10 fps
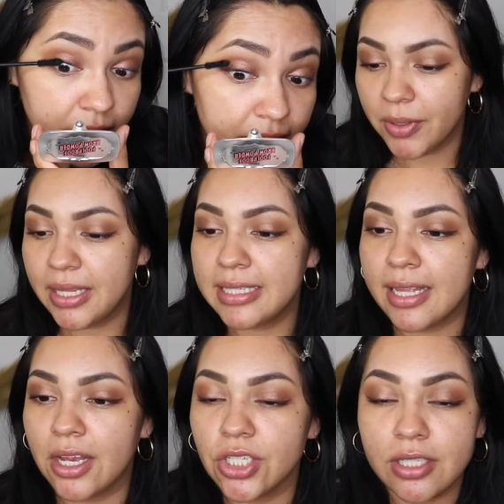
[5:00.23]
gonna put these
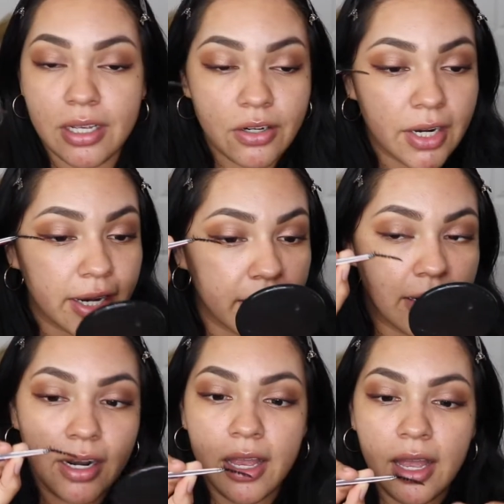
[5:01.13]
lashes on right
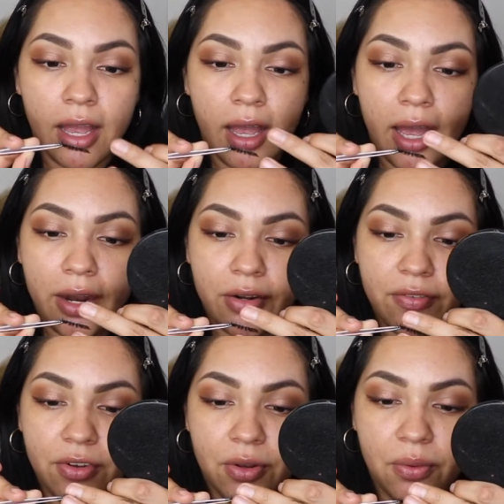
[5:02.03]
here. I don't
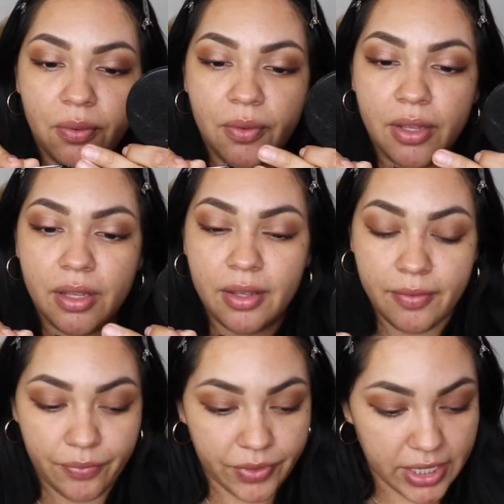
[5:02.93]
even know.
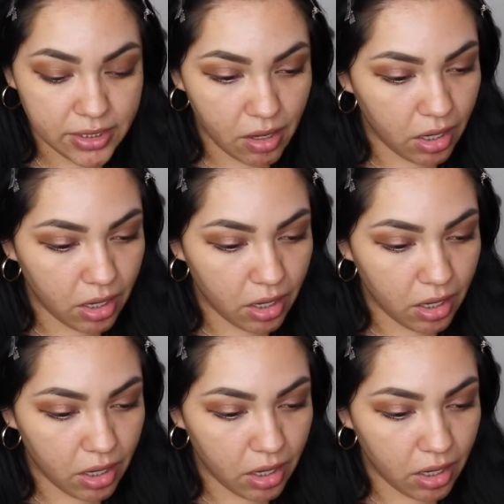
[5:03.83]
These